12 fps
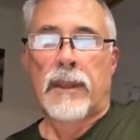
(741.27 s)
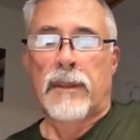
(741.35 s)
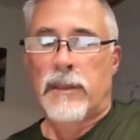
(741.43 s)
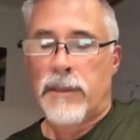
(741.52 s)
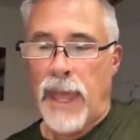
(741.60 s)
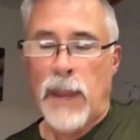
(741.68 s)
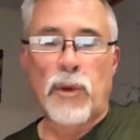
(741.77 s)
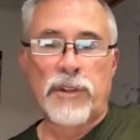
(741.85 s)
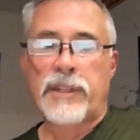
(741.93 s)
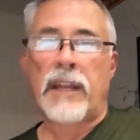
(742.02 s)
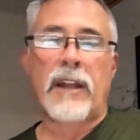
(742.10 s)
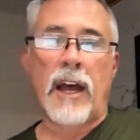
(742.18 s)
they will
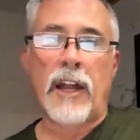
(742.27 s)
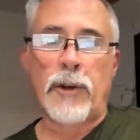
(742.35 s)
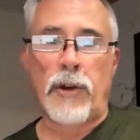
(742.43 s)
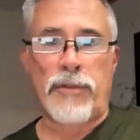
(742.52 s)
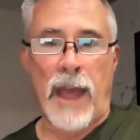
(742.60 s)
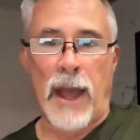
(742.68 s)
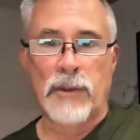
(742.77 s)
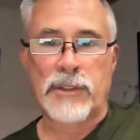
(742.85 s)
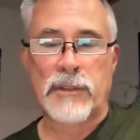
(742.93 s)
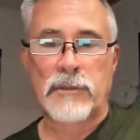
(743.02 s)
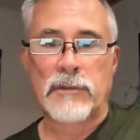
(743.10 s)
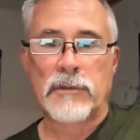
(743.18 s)
send
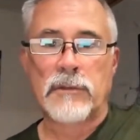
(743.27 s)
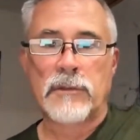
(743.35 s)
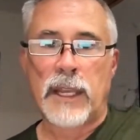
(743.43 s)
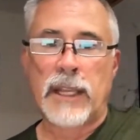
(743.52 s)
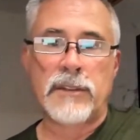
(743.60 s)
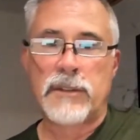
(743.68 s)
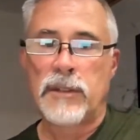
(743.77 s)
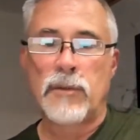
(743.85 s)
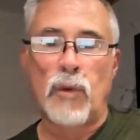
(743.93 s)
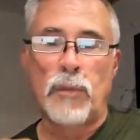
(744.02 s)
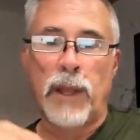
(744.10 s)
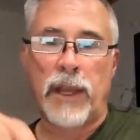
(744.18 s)
100,000 in to
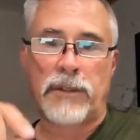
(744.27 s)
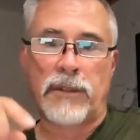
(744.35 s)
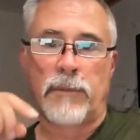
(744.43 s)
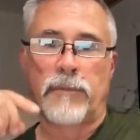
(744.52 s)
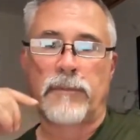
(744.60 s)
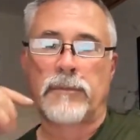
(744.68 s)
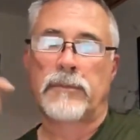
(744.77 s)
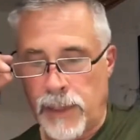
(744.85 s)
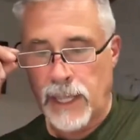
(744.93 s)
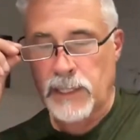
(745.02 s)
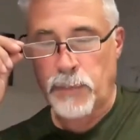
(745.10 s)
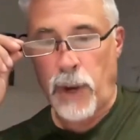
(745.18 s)
replace them.
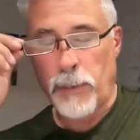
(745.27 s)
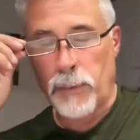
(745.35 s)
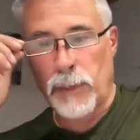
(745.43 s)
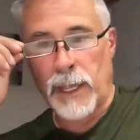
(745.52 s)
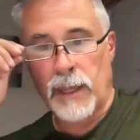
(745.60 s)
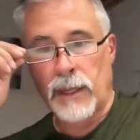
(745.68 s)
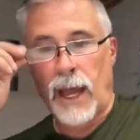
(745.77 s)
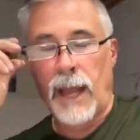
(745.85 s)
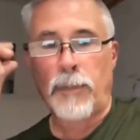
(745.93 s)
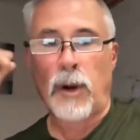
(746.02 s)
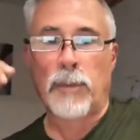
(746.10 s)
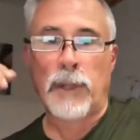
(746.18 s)
That's probably
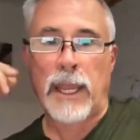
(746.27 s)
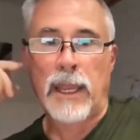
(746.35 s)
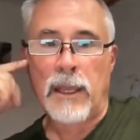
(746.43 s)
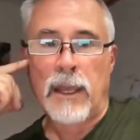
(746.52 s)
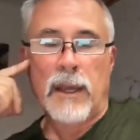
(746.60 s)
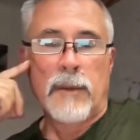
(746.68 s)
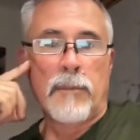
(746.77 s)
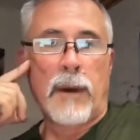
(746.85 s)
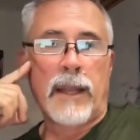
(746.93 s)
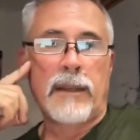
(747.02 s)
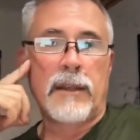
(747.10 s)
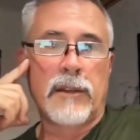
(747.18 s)
hyperbole,
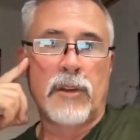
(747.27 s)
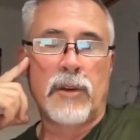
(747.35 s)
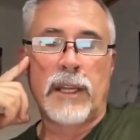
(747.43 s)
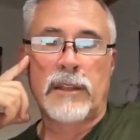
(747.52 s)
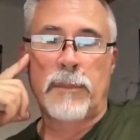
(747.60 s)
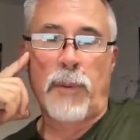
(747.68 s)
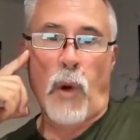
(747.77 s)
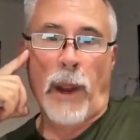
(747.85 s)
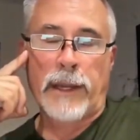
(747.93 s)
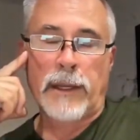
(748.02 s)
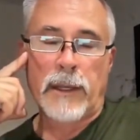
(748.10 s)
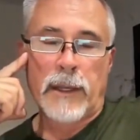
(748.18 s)
but you get the
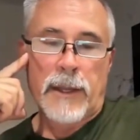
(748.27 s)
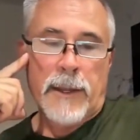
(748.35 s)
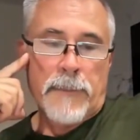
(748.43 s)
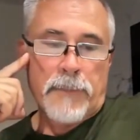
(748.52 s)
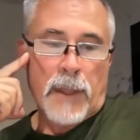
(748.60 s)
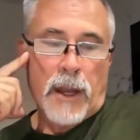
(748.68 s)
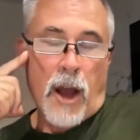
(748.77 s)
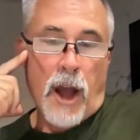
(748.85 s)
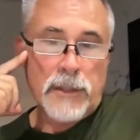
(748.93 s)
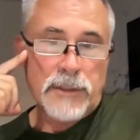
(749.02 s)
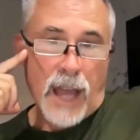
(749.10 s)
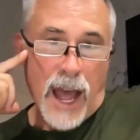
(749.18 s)
point.
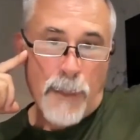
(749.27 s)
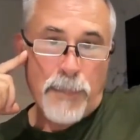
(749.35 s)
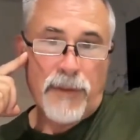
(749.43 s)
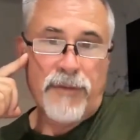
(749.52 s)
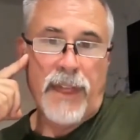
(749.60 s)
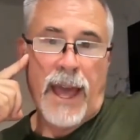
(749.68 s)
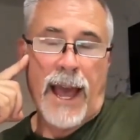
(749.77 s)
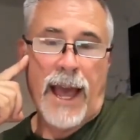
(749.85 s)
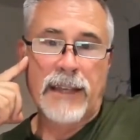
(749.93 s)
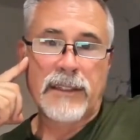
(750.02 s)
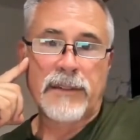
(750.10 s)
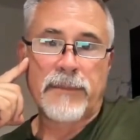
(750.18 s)
On top of
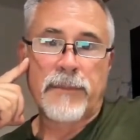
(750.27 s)
that,